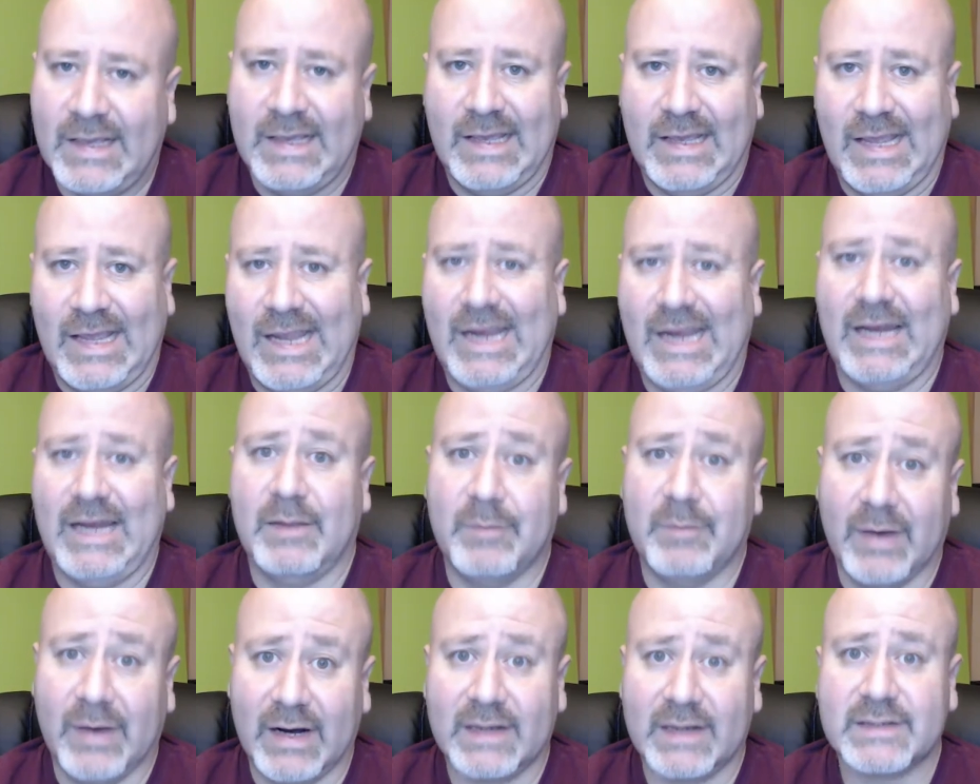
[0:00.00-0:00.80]

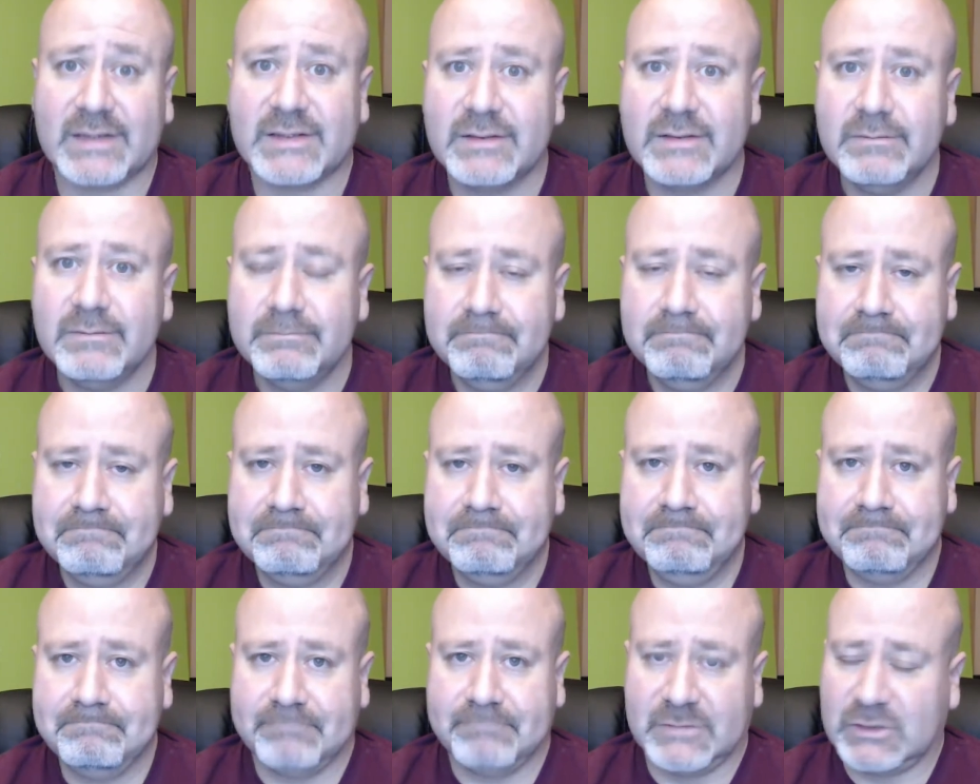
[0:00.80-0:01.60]
$80
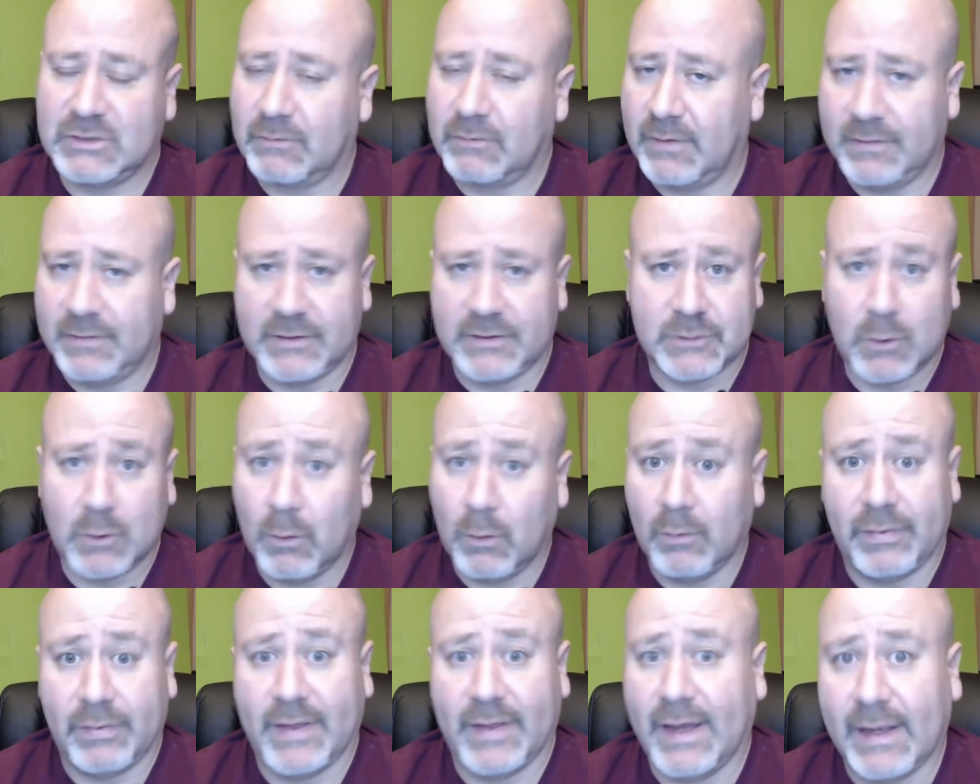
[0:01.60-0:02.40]
to run this whole
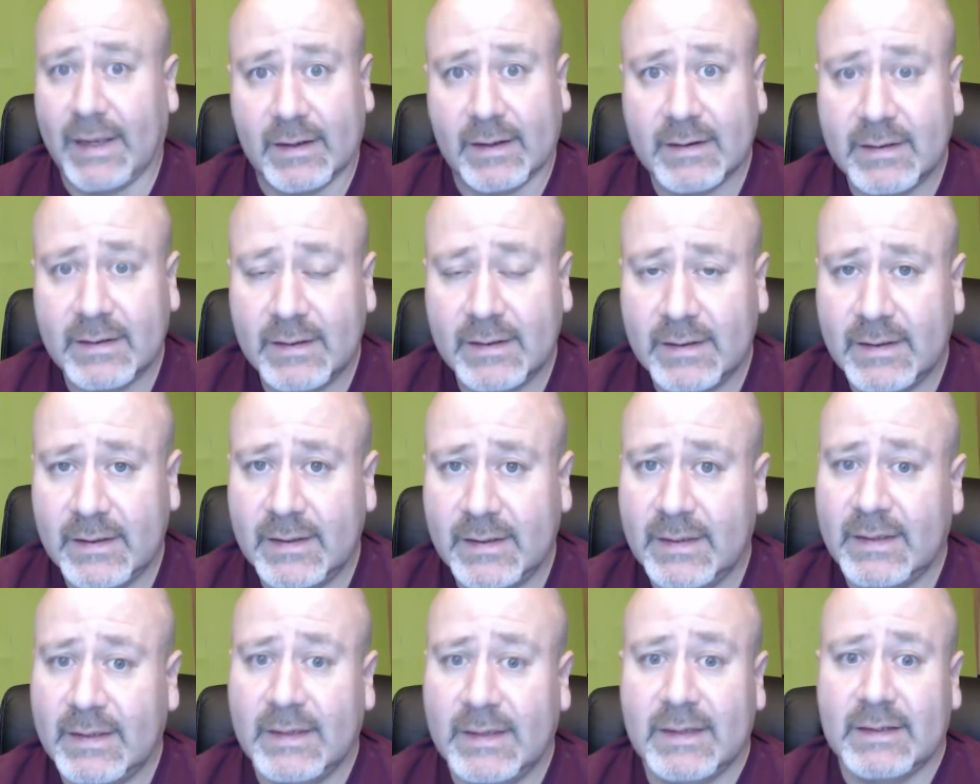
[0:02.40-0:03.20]
thing.
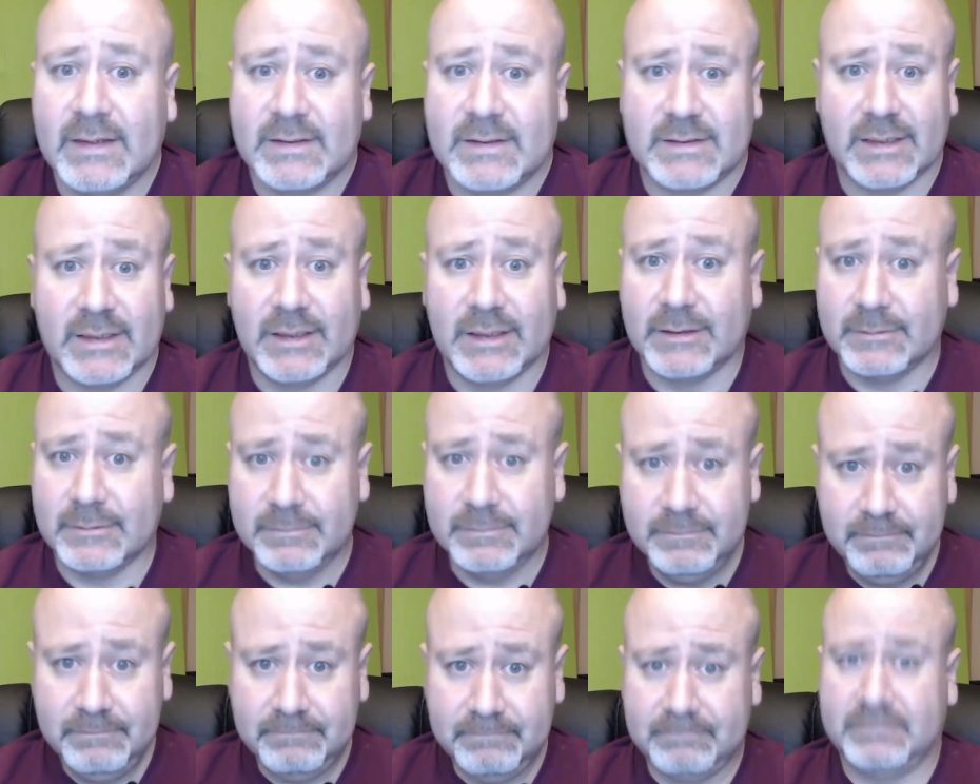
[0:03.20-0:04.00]
So
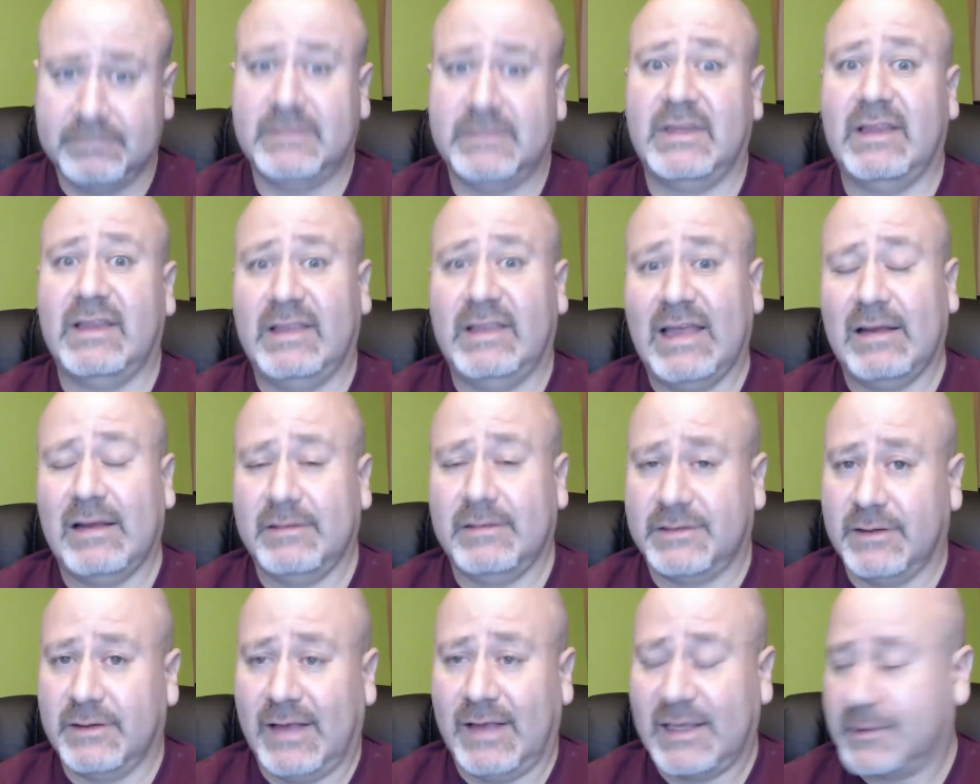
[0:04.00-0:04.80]

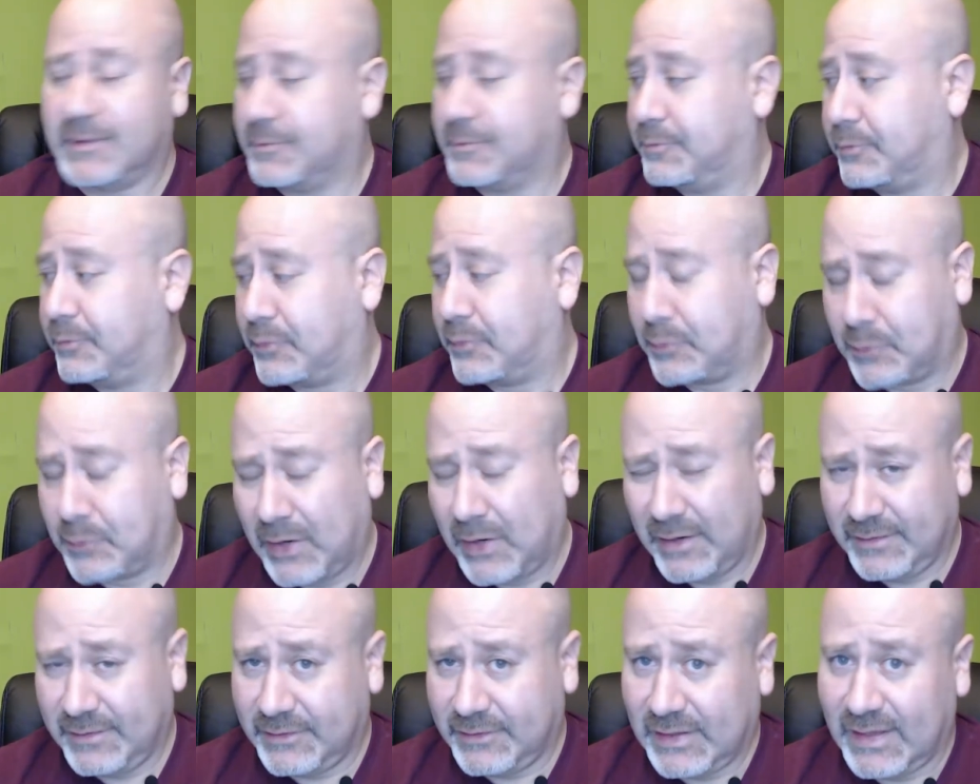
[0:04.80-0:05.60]
that's
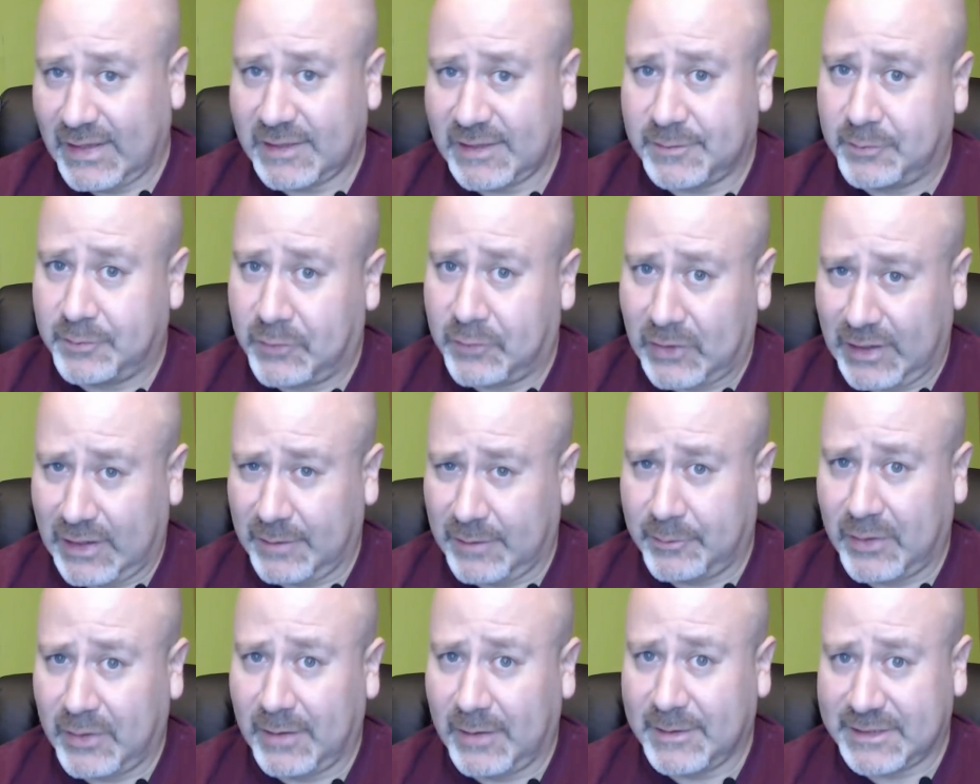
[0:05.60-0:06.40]

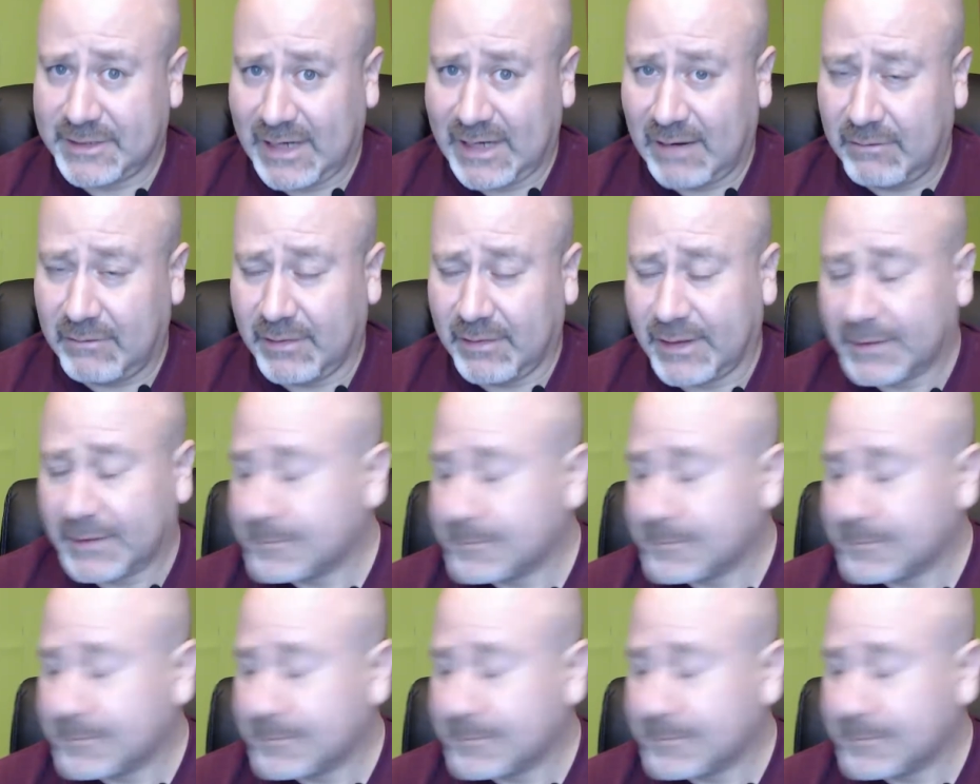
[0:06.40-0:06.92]
pretty much everything.